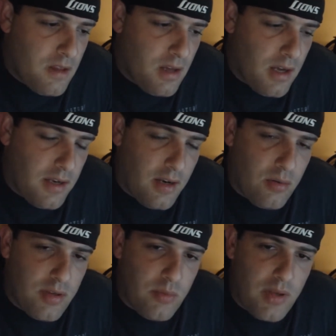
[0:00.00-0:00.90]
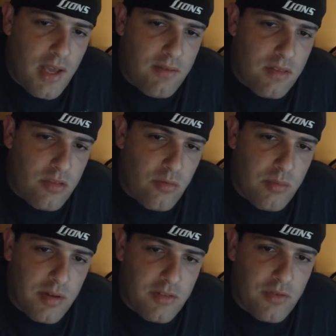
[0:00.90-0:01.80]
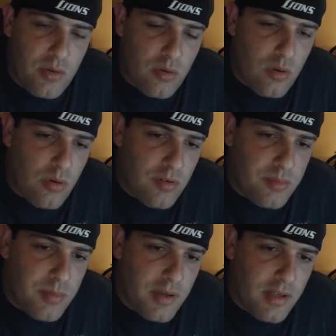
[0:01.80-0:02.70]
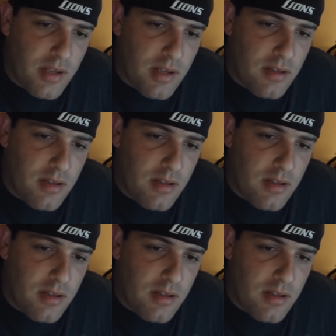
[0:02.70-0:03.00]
Not only did we have the 3 missed field goals, but